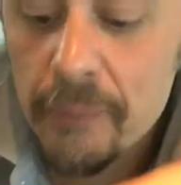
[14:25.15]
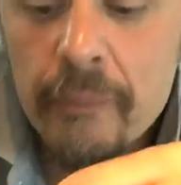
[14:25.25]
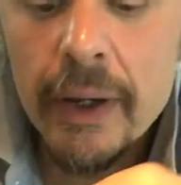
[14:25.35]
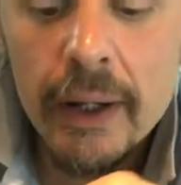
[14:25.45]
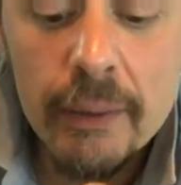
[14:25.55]

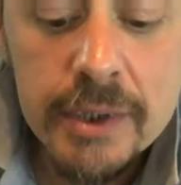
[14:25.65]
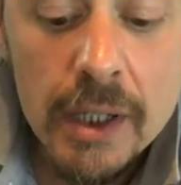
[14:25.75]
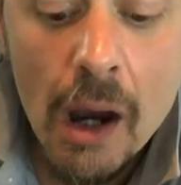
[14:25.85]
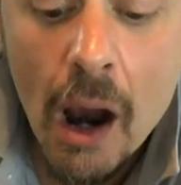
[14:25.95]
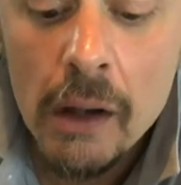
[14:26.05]
And I was
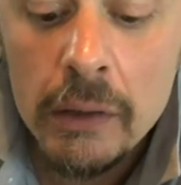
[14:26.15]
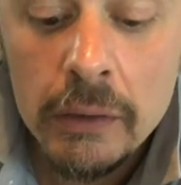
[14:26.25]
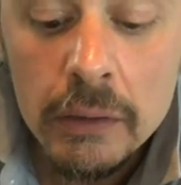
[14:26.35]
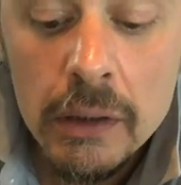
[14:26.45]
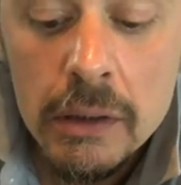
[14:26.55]
here. So
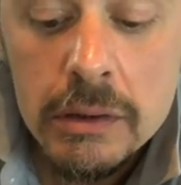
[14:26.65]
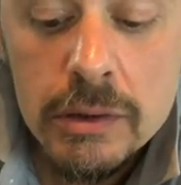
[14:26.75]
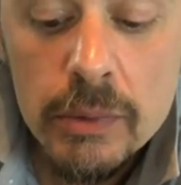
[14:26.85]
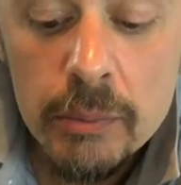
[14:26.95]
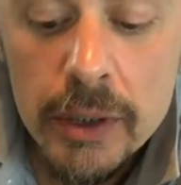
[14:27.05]

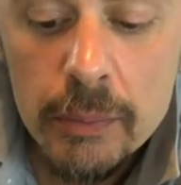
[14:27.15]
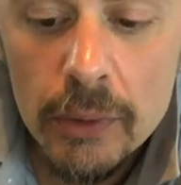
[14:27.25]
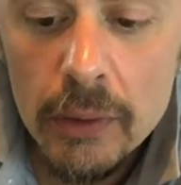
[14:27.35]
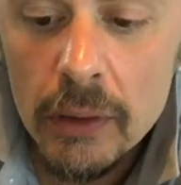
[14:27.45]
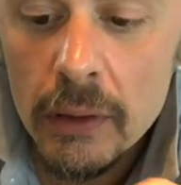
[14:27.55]
when
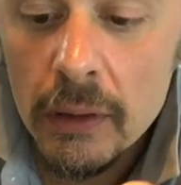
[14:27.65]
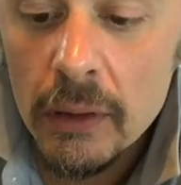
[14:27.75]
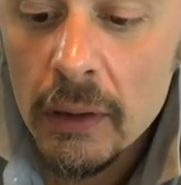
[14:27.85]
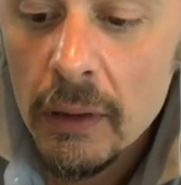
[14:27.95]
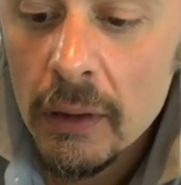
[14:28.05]
people
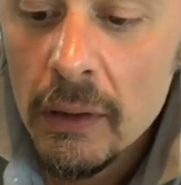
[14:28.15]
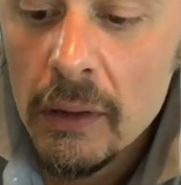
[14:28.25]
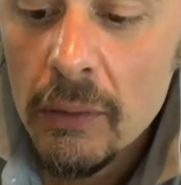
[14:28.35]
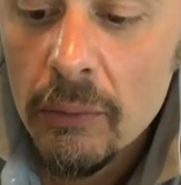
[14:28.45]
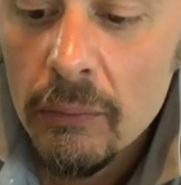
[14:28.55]

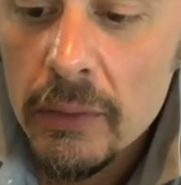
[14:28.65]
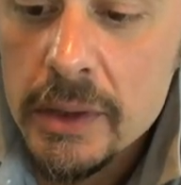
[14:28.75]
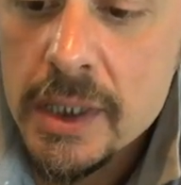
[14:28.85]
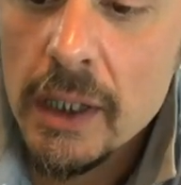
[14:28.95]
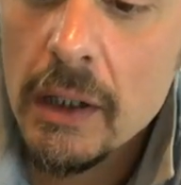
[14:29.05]
wouldn't
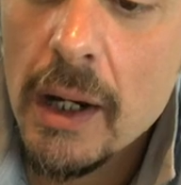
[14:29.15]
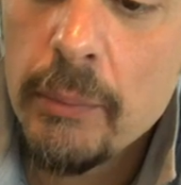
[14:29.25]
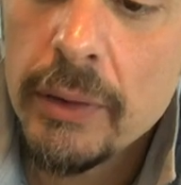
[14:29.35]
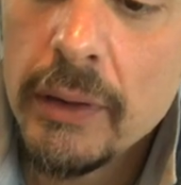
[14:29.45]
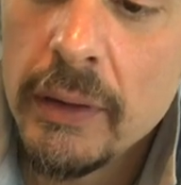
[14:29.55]
say
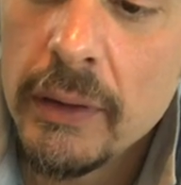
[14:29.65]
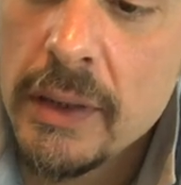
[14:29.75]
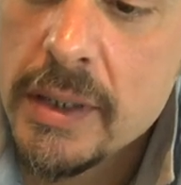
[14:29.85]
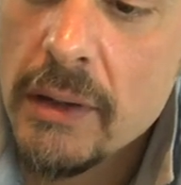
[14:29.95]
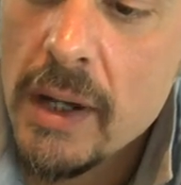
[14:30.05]
grape, they'd
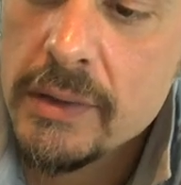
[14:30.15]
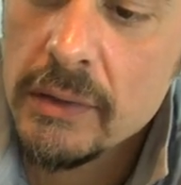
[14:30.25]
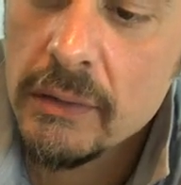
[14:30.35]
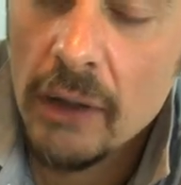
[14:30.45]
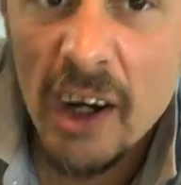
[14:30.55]
say raisin.
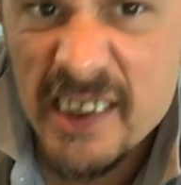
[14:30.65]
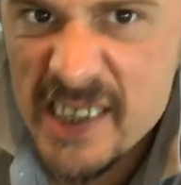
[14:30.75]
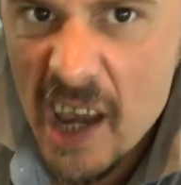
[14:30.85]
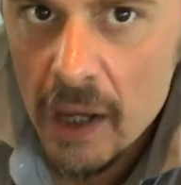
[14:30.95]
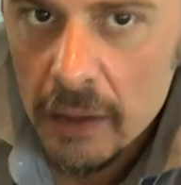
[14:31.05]
Raisin.